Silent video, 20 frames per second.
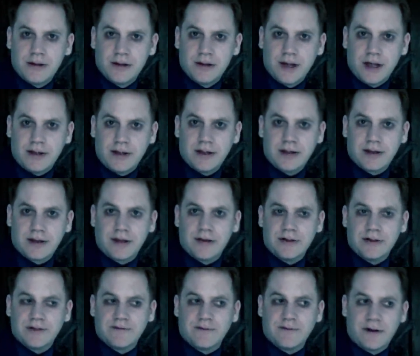I think there
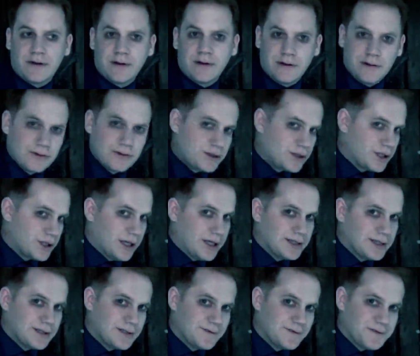is a very good
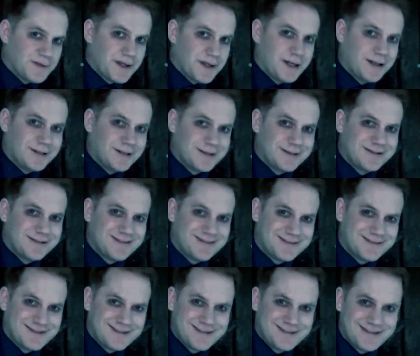chance of that.
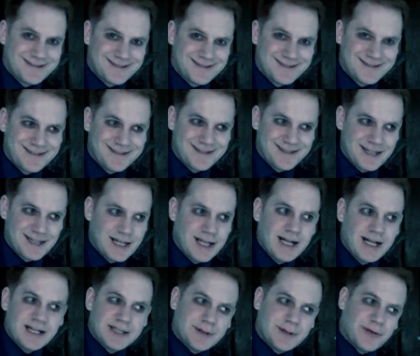
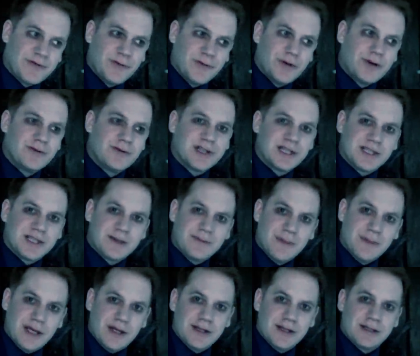So before you
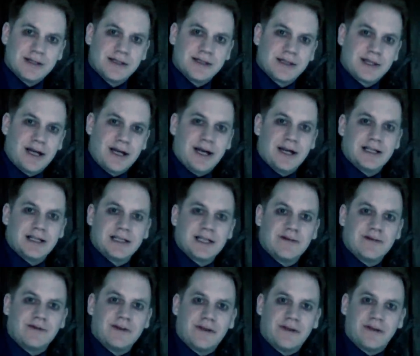dismiss
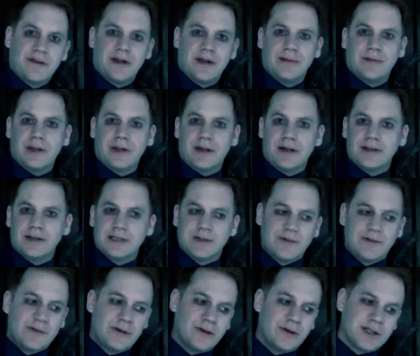Kaitef and Thin Bloods,
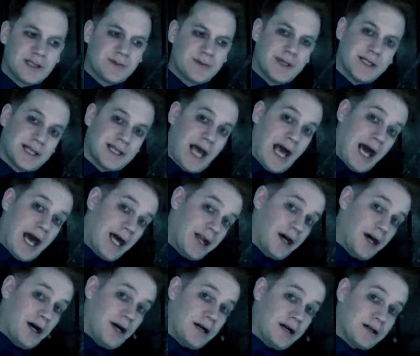before you dismiss
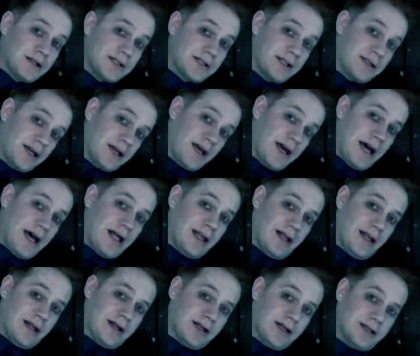Anarchs and their
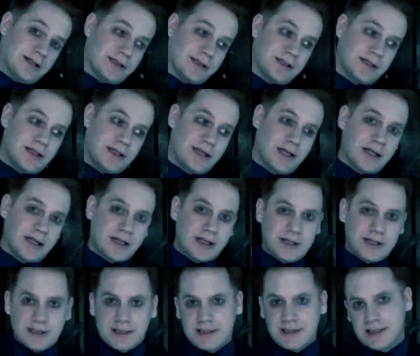allies,
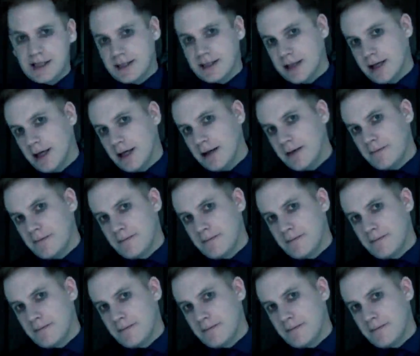consider,